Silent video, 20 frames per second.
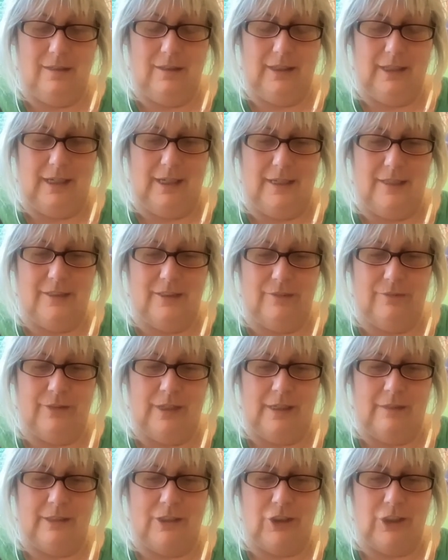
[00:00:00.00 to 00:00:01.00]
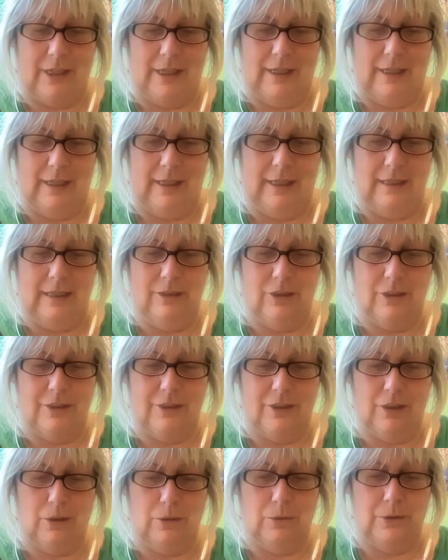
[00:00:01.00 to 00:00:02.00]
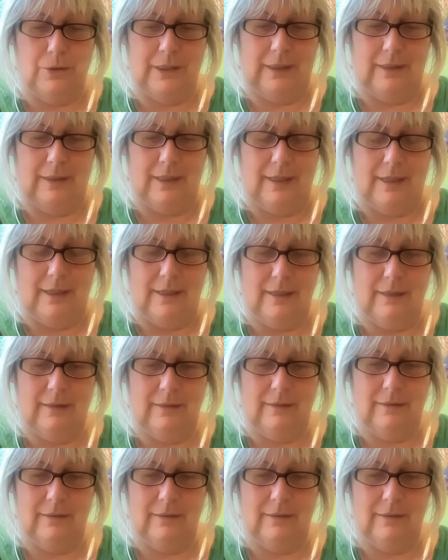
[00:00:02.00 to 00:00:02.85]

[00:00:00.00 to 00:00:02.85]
Okay, so very gently, just holding there.